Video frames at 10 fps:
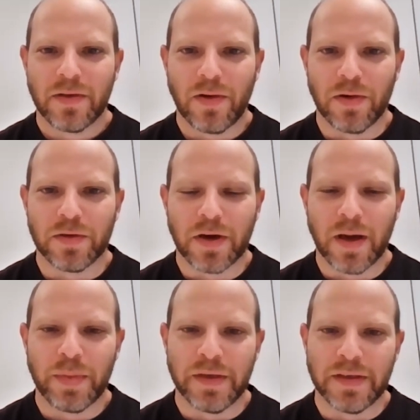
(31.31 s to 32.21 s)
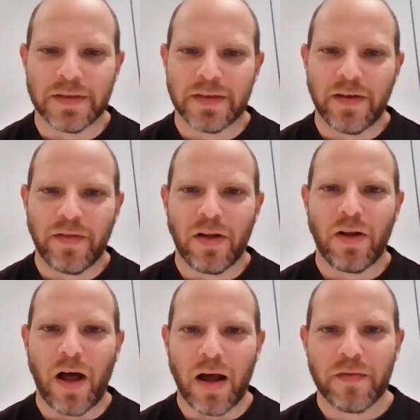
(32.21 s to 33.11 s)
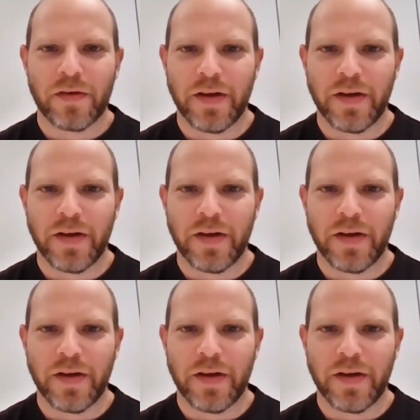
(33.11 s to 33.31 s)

older companies, have a lot of their